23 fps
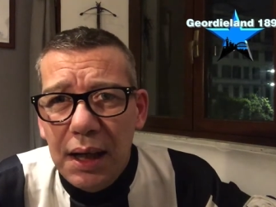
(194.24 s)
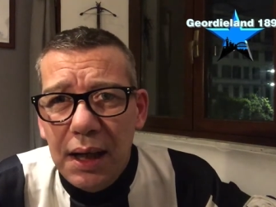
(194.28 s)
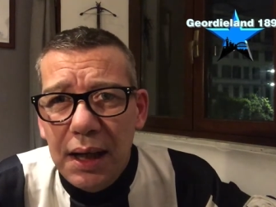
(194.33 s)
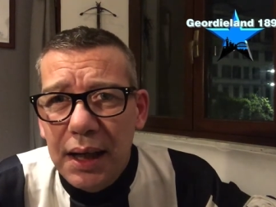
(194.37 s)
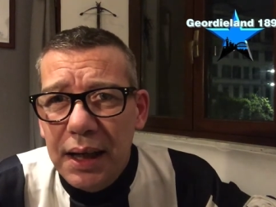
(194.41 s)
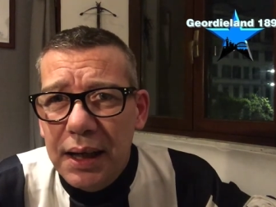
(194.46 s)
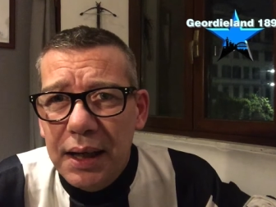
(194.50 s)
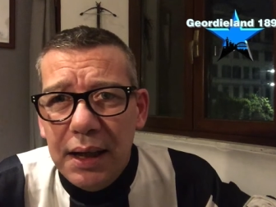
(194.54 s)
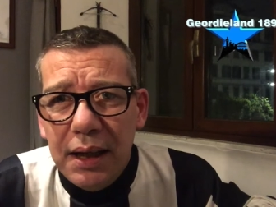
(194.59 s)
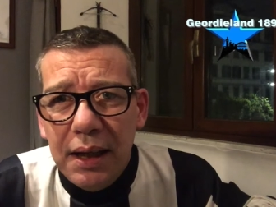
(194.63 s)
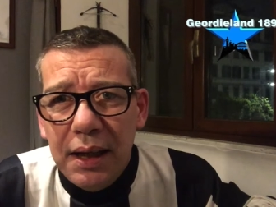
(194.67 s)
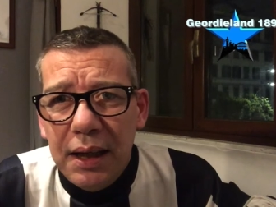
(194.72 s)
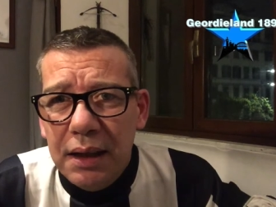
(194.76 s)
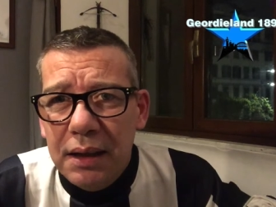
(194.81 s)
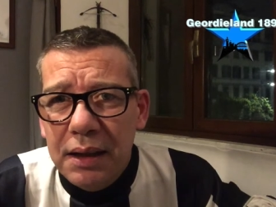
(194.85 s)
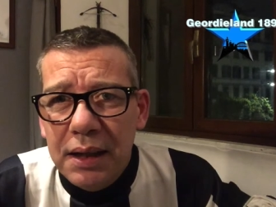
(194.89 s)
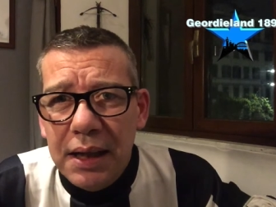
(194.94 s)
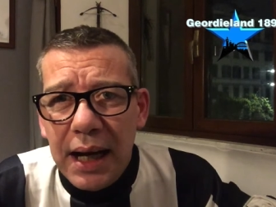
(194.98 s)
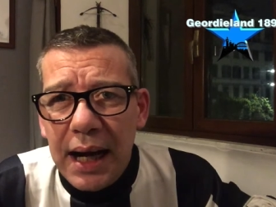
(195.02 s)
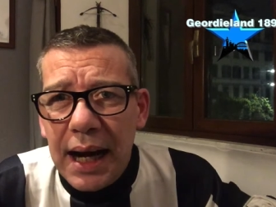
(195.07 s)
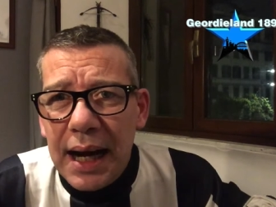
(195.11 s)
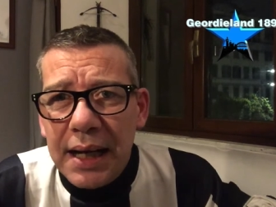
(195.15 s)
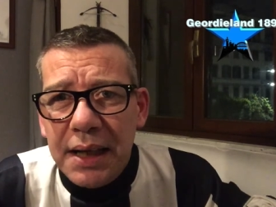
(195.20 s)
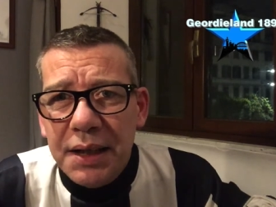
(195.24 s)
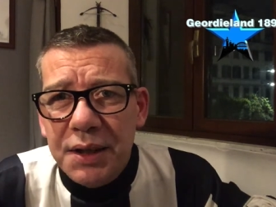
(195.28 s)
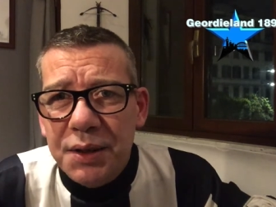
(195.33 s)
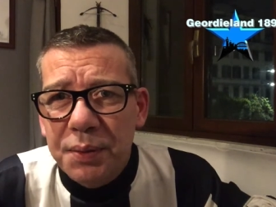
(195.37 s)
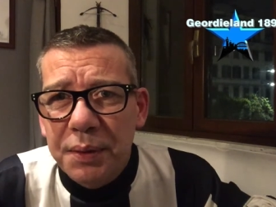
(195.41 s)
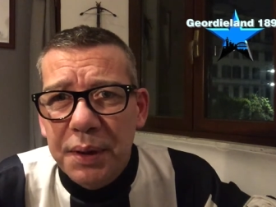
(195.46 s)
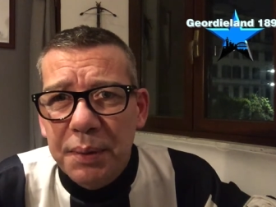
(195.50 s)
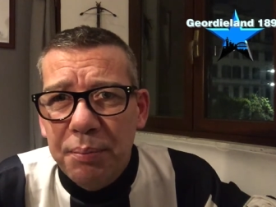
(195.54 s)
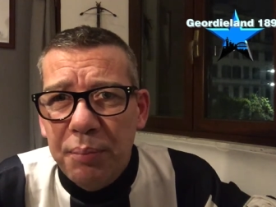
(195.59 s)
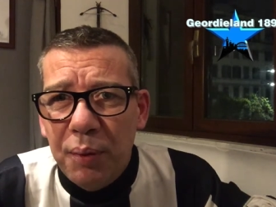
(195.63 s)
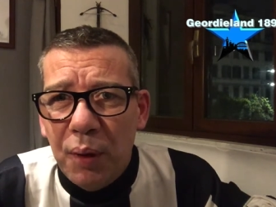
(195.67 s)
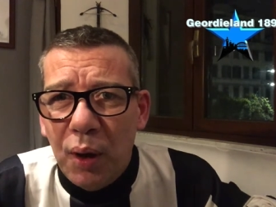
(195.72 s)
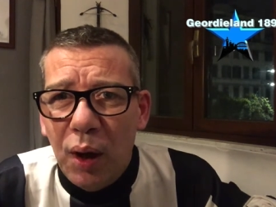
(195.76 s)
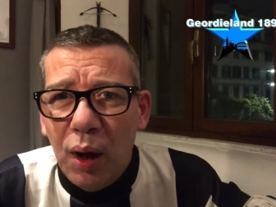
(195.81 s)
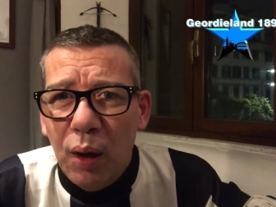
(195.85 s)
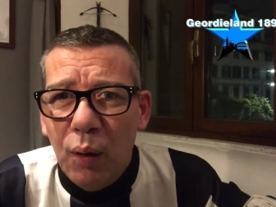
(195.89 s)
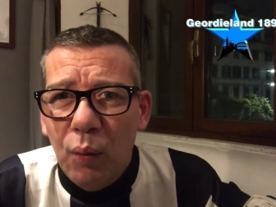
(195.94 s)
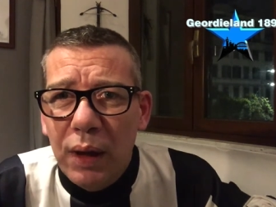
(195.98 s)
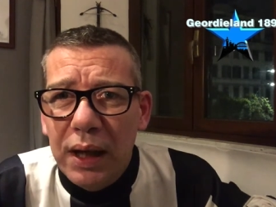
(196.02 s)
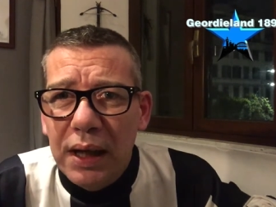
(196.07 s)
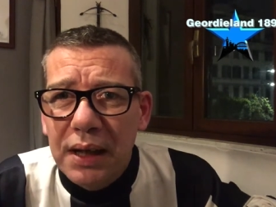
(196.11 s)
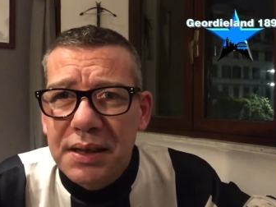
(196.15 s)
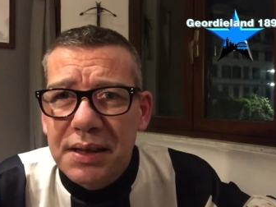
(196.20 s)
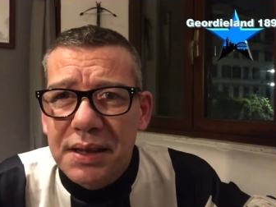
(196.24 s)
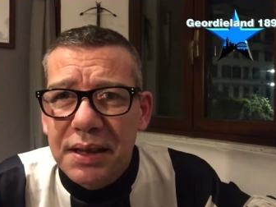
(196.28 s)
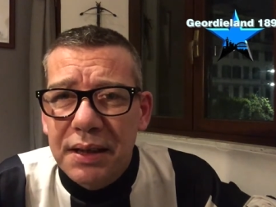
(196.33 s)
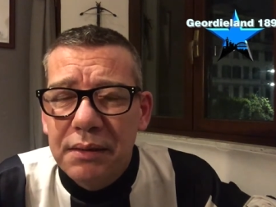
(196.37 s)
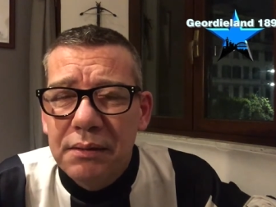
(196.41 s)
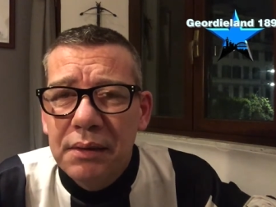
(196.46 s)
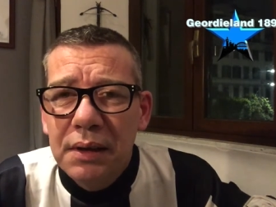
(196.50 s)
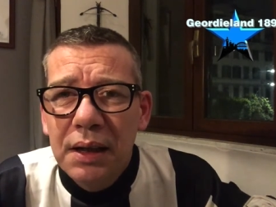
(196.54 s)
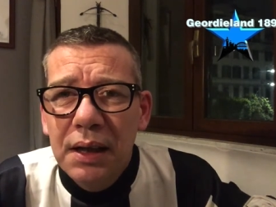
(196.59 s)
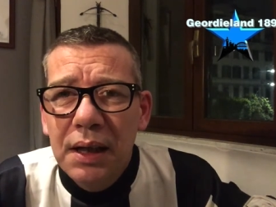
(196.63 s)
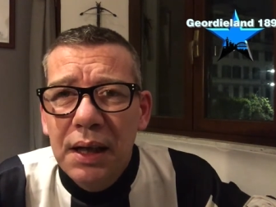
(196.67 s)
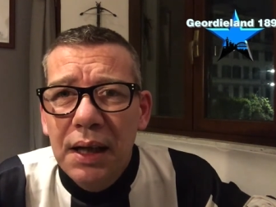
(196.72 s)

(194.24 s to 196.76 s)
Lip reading: he connects with the ball, Wilson,